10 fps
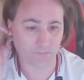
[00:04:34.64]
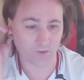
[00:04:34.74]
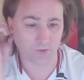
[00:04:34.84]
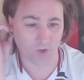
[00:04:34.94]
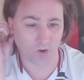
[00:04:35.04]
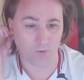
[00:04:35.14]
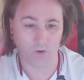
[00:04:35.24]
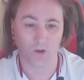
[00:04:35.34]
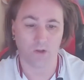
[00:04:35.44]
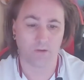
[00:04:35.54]
So
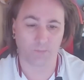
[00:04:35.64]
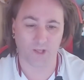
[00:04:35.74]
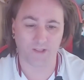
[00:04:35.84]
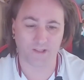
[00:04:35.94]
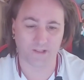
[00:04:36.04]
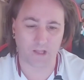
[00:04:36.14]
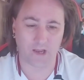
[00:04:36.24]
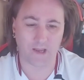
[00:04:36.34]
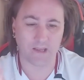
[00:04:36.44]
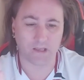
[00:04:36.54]
places
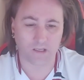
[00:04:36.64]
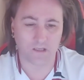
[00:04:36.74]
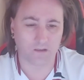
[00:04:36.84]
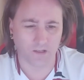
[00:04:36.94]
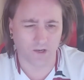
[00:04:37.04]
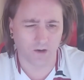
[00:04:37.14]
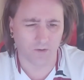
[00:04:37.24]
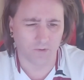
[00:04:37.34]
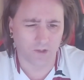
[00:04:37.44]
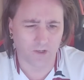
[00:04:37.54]
like, you
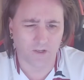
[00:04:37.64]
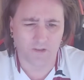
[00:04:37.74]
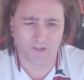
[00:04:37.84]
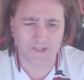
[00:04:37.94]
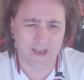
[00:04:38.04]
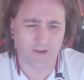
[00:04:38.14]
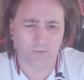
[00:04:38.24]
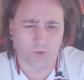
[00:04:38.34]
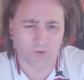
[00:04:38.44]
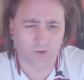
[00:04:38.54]
know, the
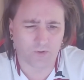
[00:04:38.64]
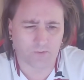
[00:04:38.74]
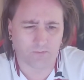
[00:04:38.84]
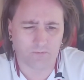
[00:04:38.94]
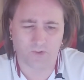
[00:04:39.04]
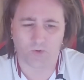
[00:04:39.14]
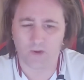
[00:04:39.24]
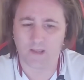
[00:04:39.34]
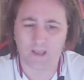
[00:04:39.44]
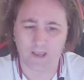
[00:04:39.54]
Den would
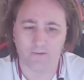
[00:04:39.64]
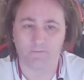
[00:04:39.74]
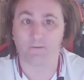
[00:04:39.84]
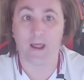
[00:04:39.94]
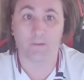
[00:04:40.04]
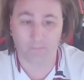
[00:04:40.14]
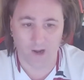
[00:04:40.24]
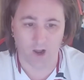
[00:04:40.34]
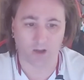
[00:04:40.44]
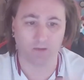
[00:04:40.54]
squeak in, Fratton
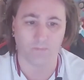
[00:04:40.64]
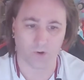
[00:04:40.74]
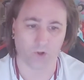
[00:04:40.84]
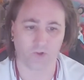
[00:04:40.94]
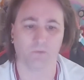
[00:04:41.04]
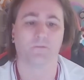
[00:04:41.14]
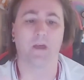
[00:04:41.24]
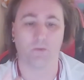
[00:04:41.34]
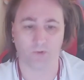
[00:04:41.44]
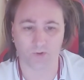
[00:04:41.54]
Park in Portsmouth,
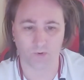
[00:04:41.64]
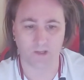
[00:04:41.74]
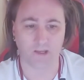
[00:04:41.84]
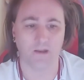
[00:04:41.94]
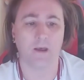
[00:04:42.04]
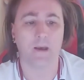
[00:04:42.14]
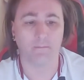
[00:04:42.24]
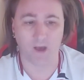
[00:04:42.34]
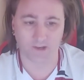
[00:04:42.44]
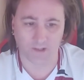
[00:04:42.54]
that would squeak in,
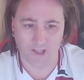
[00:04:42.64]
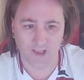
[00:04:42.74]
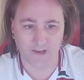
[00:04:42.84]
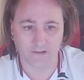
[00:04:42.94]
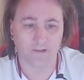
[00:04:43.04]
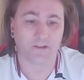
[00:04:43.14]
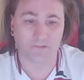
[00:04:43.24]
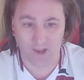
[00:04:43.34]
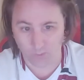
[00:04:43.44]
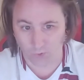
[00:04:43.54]
Meadow Lane,
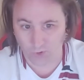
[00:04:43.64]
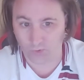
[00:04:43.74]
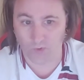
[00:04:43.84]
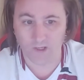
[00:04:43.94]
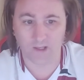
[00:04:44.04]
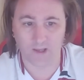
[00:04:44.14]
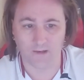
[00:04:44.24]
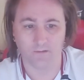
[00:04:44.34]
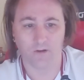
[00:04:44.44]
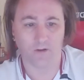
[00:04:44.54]
that would squeak
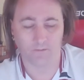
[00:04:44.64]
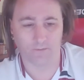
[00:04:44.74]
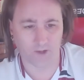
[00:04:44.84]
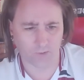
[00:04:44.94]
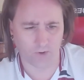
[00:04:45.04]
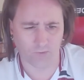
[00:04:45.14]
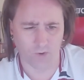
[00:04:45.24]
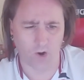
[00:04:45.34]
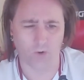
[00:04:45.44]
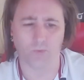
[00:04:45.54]
in, Vicarage
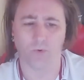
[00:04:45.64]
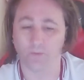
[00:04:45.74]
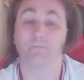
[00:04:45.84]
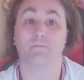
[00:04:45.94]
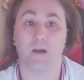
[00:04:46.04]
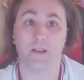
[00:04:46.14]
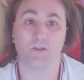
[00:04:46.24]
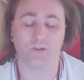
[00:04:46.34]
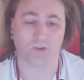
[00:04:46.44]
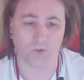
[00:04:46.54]
Road would
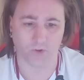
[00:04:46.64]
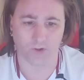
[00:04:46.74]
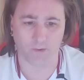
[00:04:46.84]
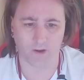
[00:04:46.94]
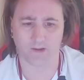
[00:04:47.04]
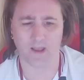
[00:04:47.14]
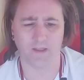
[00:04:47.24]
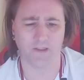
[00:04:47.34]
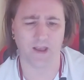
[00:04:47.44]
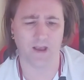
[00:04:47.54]
manage to just about
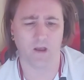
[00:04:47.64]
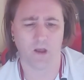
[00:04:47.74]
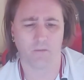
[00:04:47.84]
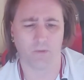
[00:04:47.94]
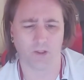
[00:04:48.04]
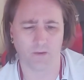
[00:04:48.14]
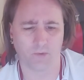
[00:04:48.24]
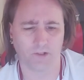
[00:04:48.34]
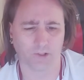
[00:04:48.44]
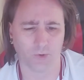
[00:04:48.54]
get there. But then
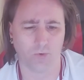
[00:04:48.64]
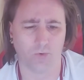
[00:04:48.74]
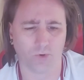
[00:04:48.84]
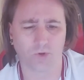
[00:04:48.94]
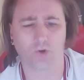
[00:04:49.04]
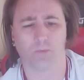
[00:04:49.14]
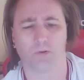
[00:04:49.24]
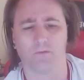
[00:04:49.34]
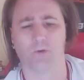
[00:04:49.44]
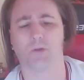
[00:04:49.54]
we'd lose a couple
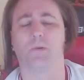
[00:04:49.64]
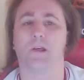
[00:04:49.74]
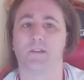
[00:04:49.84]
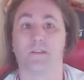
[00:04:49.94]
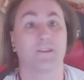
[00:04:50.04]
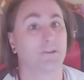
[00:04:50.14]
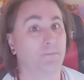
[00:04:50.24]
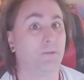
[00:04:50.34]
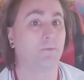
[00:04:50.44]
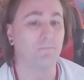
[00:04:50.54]
of other places that some
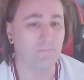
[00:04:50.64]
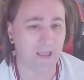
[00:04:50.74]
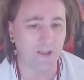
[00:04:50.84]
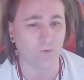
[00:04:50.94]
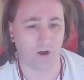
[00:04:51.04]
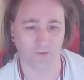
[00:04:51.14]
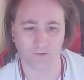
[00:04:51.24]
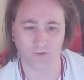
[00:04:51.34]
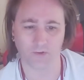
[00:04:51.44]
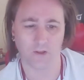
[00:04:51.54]
people may
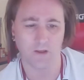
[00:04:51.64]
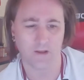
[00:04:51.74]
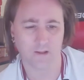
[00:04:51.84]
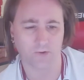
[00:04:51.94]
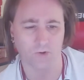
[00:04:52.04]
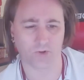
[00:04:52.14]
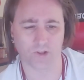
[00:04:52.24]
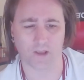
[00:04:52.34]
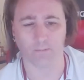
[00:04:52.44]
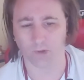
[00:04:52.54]
want, such as
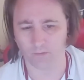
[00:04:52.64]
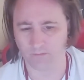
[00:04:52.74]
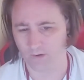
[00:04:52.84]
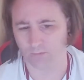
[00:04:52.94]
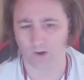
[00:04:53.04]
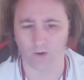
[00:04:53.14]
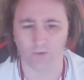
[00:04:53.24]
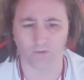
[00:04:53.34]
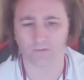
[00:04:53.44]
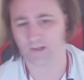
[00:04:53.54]
like Bloomfield Road
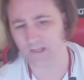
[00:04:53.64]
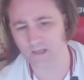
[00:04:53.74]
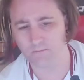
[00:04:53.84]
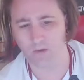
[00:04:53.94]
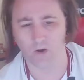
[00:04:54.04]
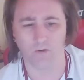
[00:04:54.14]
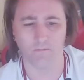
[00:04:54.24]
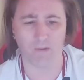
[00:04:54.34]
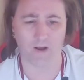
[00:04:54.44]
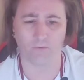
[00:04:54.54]
and Keepmoat and
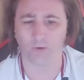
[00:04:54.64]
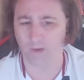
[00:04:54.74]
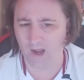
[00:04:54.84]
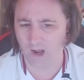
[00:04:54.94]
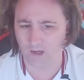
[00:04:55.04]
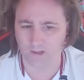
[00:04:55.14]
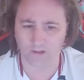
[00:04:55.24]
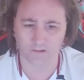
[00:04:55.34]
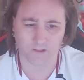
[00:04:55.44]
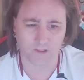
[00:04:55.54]
Boundary Park
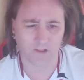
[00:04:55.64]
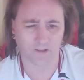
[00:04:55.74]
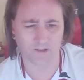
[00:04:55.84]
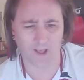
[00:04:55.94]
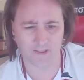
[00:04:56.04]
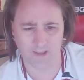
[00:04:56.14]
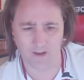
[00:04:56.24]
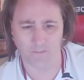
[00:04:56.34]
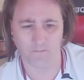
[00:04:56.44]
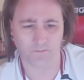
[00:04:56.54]
and
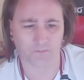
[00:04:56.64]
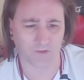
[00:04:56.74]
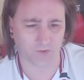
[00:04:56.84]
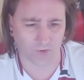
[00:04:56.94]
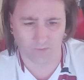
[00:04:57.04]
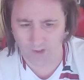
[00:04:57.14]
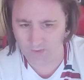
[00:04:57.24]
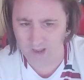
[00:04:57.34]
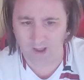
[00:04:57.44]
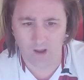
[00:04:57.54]
Kassam and stuff like
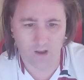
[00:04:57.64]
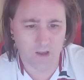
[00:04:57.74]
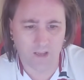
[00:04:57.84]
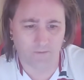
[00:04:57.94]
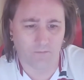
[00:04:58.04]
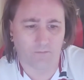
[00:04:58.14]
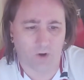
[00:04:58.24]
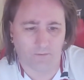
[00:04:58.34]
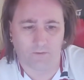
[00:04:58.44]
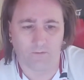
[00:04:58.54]
that. Even
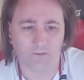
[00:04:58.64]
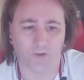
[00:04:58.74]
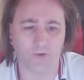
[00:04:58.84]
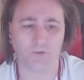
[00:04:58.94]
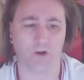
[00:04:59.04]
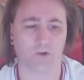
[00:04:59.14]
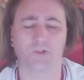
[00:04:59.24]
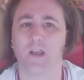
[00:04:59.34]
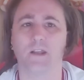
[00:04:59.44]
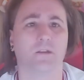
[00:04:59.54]
Rotherham for the New York
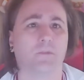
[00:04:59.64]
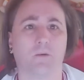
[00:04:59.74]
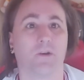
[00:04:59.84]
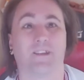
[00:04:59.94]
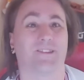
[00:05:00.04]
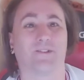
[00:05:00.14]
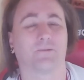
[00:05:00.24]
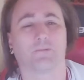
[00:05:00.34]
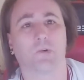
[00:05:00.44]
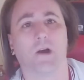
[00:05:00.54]
Stadium, that would actually
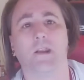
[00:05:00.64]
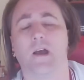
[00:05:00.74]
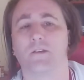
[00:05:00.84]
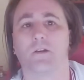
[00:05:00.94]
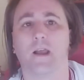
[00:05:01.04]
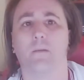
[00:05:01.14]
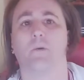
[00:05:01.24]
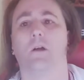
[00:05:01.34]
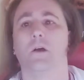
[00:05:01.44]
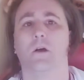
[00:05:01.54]
look quite nice on camera.